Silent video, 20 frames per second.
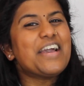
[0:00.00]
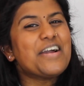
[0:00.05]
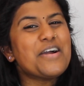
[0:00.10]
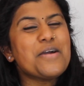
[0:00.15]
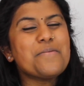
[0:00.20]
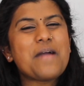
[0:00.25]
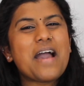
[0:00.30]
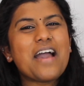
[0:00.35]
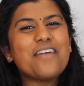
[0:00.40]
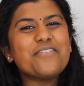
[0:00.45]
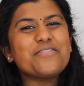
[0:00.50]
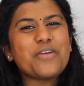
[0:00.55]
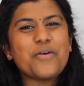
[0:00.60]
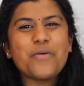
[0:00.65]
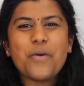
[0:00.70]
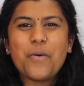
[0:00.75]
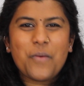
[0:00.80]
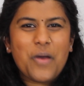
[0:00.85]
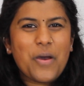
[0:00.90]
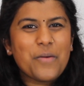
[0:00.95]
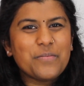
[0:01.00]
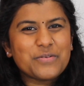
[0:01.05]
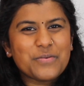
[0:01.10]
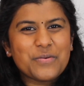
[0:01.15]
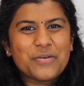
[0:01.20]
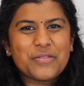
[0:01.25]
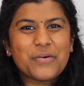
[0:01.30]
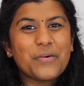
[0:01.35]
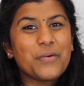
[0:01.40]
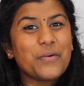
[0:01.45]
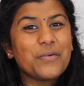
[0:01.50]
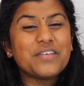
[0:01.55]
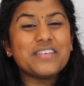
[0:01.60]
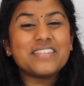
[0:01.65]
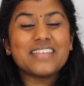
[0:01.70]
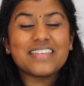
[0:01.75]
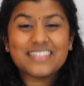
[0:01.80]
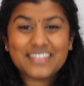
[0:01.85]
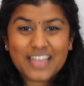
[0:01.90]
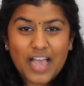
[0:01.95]
hope I haven't overwhelmed you with all these
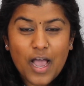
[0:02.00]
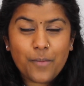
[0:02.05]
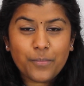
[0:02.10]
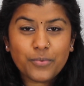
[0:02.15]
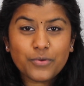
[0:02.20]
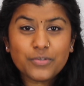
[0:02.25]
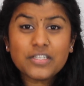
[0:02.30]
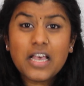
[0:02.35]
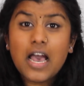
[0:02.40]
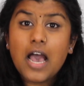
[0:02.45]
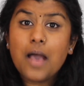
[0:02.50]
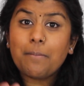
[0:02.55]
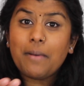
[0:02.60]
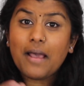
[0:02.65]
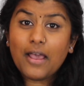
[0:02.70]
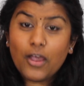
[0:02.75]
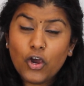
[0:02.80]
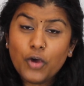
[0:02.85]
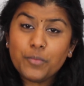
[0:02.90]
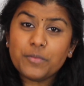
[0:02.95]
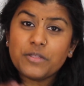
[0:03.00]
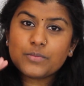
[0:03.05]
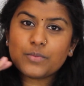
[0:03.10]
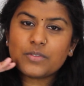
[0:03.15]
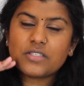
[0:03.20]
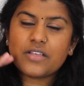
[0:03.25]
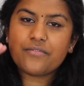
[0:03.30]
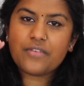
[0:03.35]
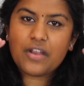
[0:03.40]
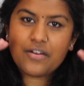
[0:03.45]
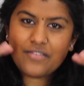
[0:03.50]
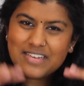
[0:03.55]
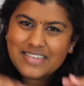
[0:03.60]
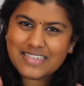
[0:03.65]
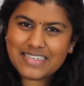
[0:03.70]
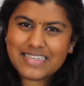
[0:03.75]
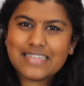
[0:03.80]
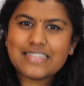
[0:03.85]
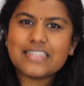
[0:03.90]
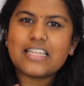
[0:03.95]
examples, but I hope this was a very
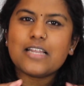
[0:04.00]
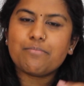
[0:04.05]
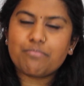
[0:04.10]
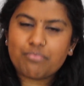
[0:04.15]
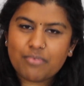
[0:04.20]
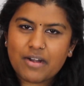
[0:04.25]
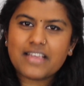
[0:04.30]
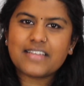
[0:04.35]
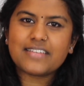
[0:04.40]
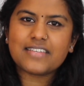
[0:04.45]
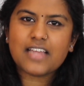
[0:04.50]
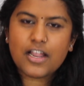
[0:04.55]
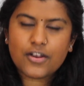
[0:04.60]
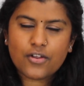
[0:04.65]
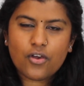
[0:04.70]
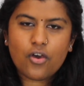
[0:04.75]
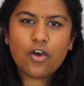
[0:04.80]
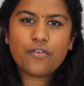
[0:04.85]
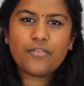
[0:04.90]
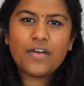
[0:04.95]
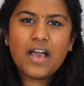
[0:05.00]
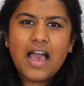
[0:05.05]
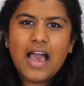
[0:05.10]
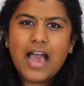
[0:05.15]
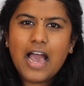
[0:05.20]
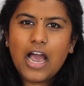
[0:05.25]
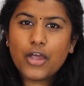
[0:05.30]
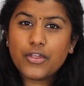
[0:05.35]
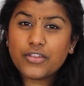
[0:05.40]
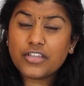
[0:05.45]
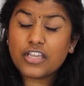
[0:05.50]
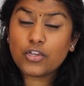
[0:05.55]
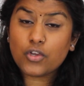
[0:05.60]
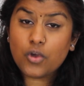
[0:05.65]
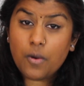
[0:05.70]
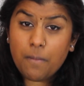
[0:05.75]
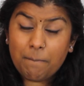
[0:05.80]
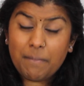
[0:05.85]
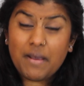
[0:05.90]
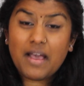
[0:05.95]
detailed breakdown of how you can
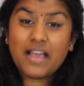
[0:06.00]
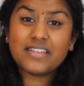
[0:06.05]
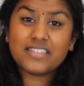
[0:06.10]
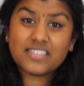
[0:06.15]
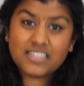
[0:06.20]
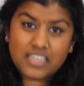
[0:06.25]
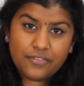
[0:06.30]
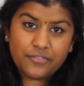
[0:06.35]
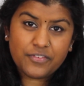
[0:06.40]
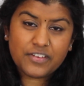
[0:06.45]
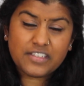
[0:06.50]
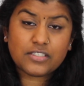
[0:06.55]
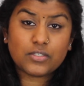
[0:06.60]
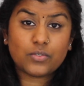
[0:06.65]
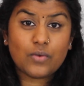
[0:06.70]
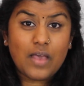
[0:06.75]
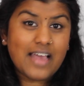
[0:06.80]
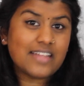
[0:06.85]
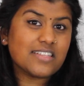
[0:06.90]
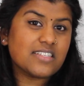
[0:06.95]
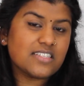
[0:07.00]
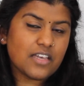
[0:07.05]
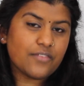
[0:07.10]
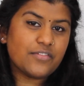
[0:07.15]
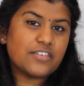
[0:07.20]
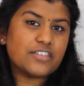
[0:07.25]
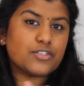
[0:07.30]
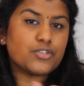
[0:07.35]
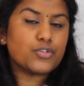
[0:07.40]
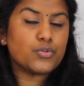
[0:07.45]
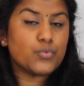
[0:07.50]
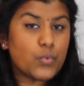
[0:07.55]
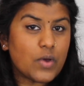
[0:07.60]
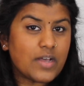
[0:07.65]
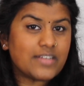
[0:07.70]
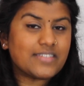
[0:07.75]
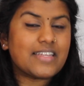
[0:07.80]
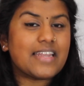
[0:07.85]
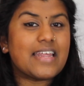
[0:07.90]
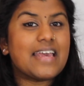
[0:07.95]
combine suffixes or add suffixes to
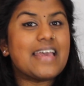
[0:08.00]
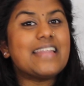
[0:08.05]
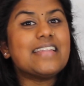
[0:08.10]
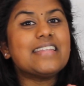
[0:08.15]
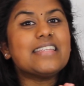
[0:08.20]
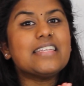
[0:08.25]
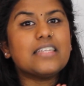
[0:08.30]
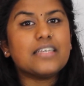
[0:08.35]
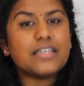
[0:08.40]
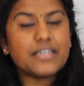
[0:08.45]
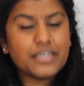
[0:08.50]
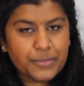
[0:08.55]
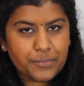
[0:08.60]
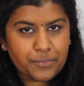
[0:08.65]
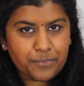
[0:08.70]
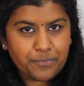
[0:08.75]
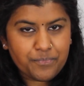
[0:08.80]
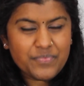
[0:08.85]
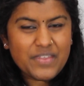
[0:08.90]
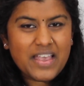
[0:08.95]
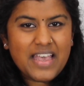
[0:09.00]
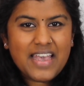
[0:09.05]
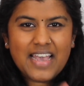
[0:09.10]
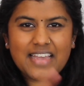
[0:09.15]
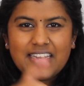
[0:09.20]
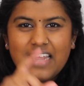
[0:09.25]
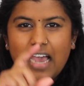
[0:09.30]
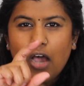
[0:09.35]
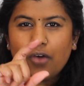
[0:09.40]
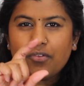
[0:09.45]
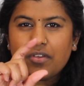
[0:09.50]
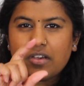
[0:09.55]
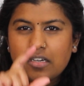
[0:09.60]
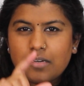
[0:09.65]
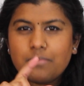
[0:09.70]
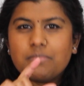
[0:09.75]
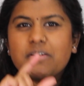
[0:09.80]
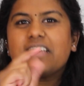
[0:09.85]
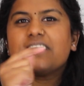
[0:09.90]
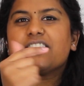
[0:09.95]
words that end in and how
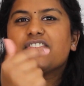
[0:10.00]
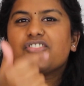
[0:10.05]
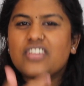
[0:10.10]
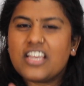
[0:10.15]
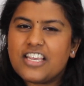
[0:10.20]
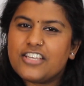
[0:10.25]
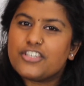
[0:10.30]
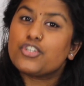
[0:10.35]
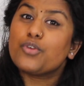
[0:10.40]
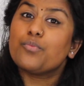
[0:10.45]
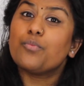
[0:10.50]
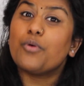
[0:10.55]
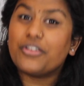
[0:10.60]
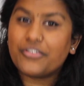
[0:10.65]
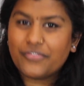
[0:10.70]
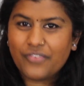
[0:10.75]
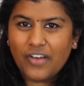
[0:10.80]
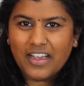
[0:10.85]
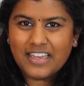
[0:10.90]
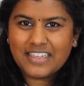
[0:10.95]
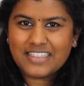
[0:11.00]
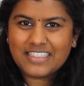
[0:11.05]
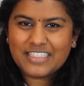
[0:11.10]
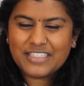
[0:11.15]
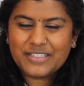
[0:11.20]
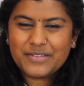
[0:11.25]
the gets changed or modified.